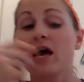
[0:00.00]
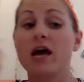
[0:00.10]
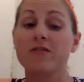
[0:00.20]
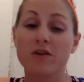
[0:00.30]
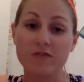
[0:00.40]

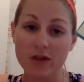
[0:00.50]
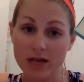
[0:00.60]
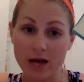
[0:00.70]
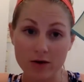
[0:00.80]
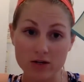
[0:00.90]
if they're
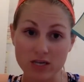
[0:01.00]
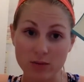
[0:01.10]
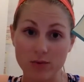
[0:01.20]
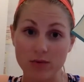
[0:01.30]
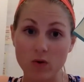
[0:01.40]
filling out your
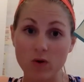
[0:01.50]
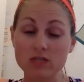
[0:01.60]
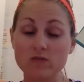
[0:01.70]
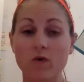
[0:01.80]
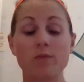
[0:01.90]
sample
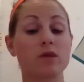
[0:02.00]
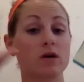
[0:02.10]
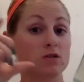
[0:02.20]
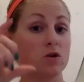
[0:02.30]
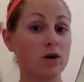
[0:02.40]
request form,
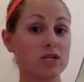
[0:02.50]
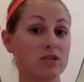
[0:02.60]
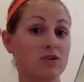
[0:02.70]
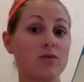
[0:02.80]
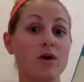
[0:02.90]
there's a
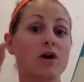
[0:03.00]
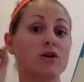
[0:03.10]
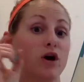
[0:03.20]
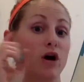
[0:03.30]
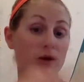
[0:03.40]
question,
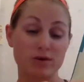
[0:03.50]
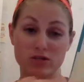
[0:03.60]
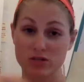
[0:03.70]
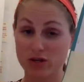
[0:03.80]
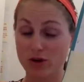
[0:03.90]
are you
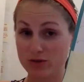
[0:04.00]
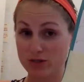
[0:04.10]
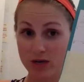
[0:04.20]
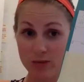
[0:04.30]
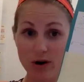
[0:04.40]
interested in
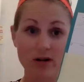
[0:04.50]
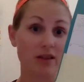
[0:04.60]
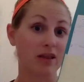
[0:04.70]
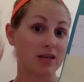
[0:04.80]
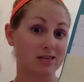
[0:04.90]
hosting a party?
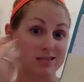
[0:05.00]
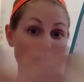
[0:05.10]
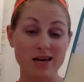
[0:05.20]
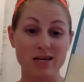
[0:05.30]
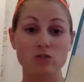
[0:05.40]
And they can
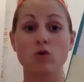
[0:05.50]
say yes.